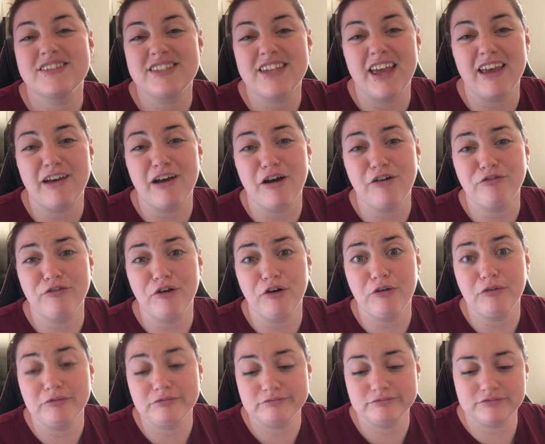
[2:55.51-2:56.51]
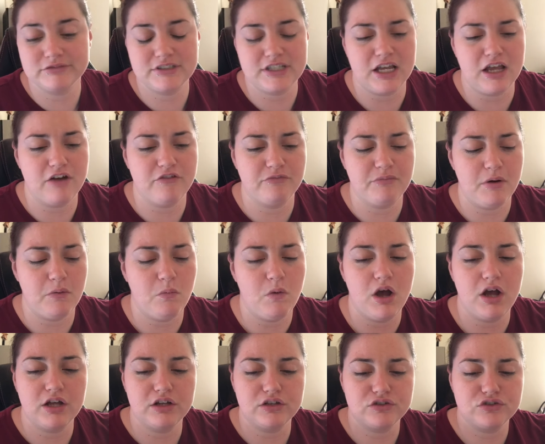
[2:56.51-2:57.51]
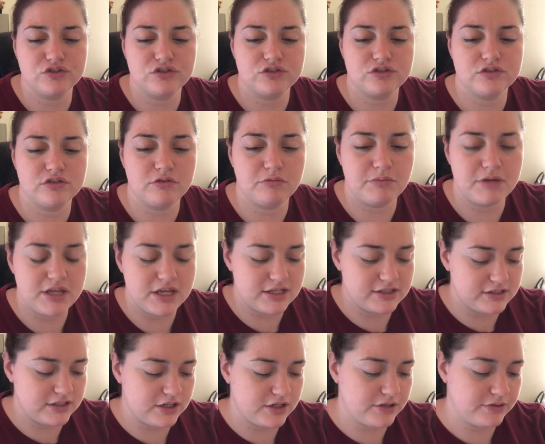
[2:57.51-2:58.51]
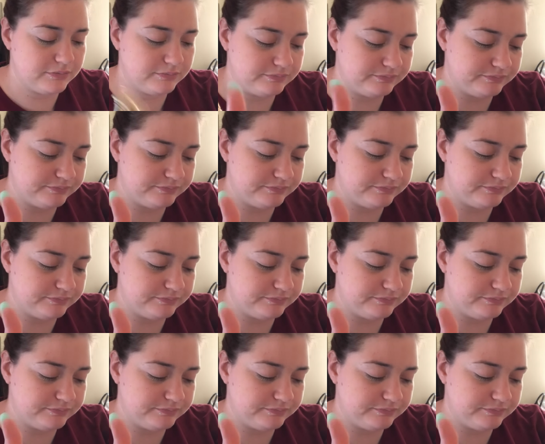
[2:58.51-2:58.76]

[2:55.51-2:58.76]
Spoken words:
Take off my watch. It'll be easier.